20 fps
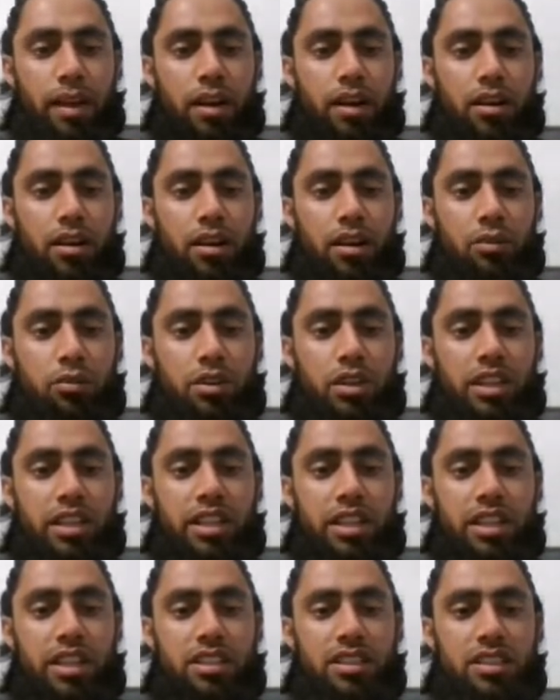account
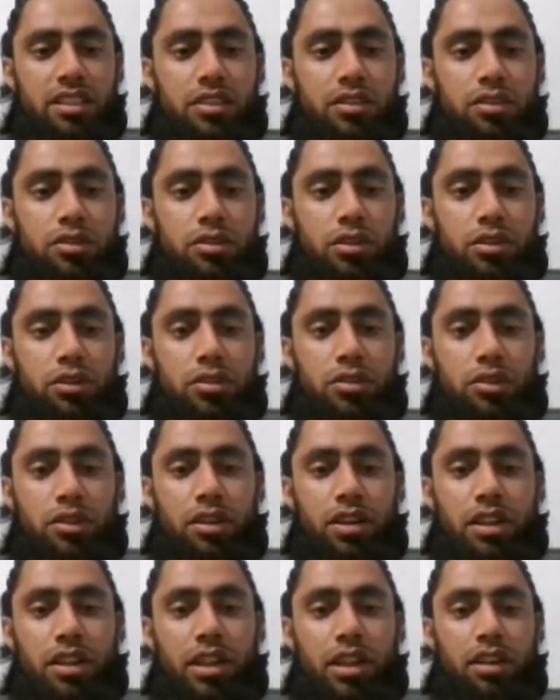details, so you
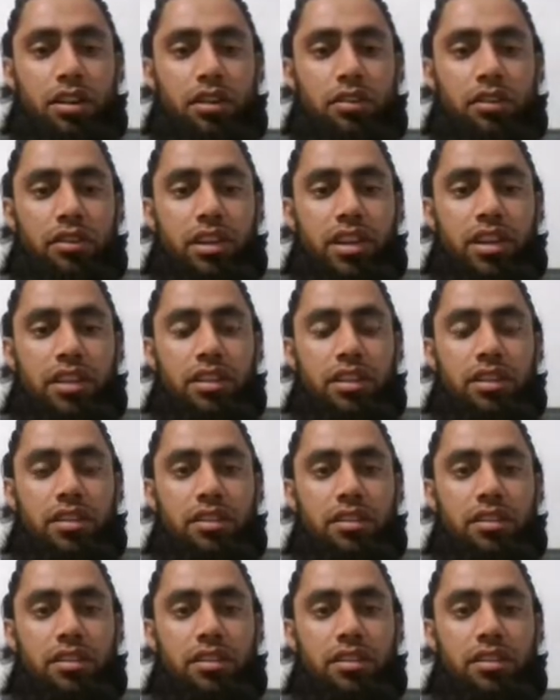should click over it